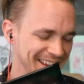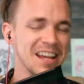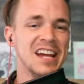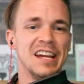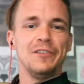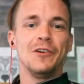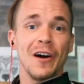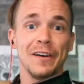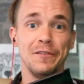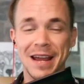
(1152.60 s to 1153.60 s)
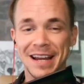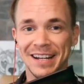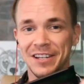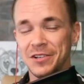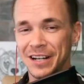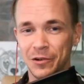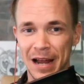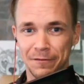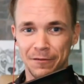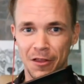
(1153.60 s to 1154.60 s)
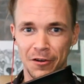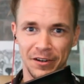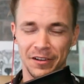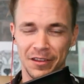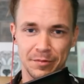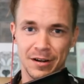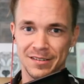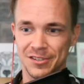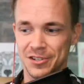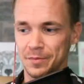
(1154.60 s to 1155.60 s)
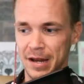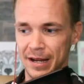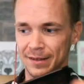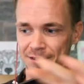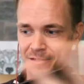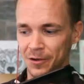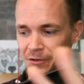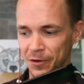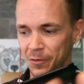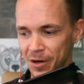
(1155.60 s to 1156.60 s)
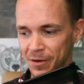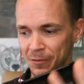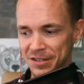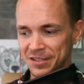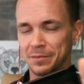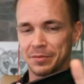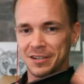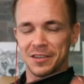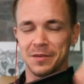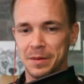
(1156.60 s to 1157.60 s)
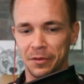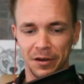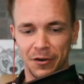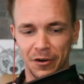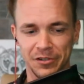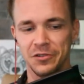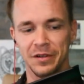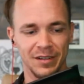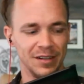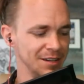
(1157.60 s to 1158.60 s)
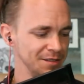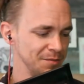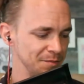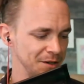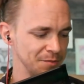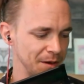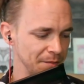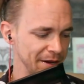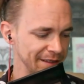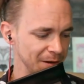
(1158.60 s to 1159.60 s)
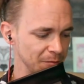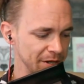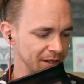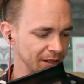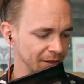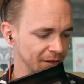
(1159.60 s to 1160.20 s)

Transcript: If you make it in, you get grandfathered into the price that you're paying. So don't worry. I'm not raising the price on the people that have already joined. I should probably make that clear.